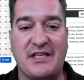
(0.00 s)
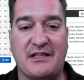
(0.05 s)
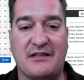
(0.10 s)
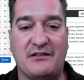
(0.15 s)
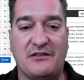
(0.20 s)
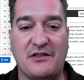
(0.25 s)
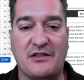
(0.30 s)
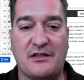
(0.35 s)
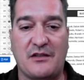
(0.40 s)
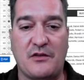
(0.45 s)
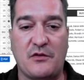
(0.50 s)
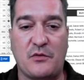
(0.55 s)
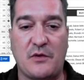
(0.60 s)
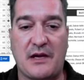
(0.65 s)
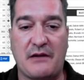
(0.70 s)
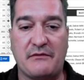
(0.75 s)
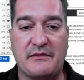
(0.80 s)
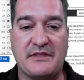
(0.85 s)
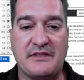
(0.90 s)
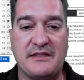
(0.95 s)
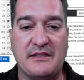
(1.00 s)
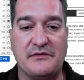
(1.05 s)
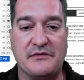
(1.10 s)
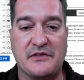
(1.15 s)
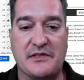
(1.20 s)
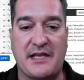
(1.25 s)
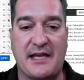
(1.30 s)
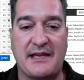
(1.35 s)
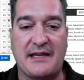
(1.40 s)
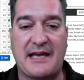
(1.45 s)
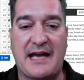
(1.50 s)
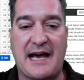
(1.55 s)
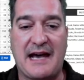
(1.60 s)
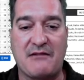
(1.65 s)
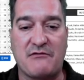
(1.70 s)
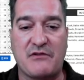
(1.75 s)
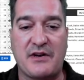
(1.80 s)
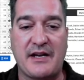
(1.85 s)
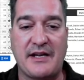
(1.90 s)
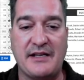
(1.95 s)
look at all the wide receivers I
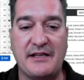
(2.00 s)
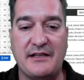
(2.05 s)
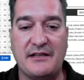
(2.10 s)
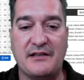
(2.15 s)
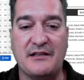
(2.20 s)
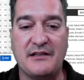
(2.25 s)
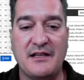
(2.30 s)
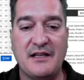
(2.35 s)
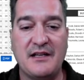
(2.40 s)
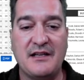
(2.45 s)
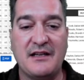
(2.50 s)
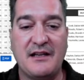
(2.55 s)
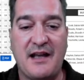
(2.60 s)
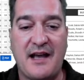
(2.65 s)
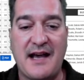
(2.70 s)
got right here.